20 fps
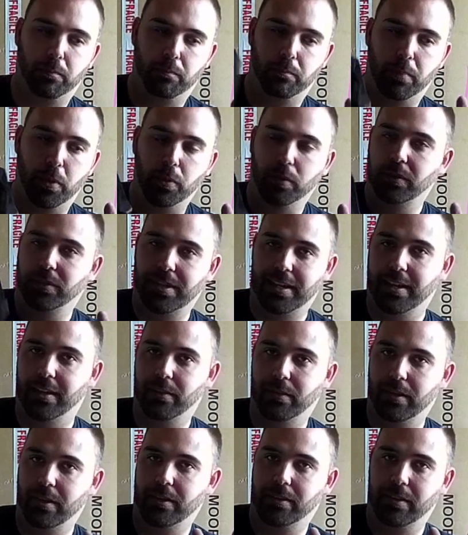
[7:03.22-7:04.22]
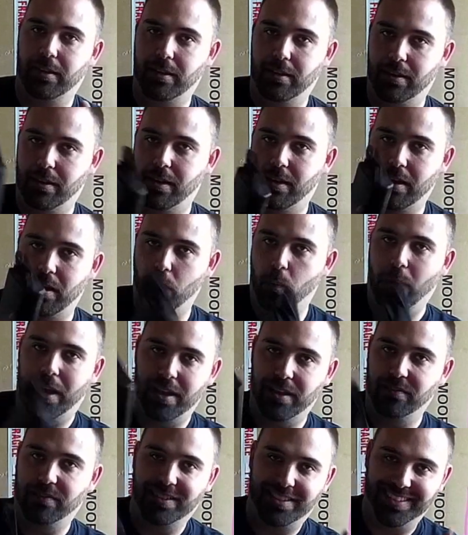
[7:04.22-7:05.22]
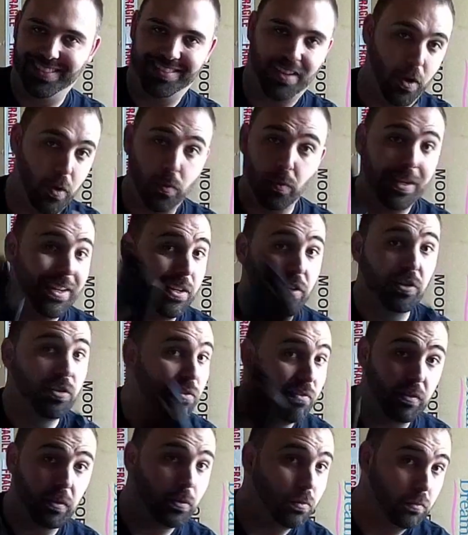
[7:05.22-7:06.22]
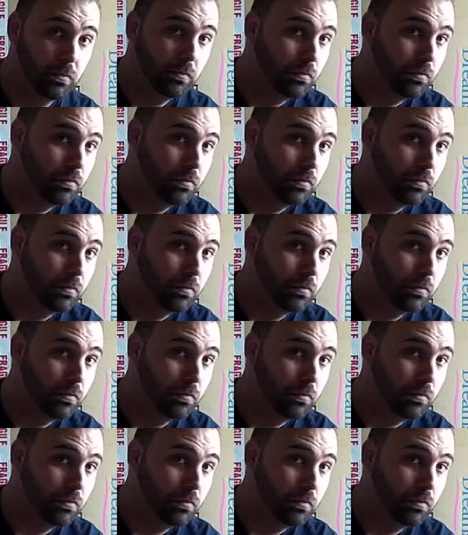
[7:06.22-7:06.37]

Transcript: puts out a wave at its own interval.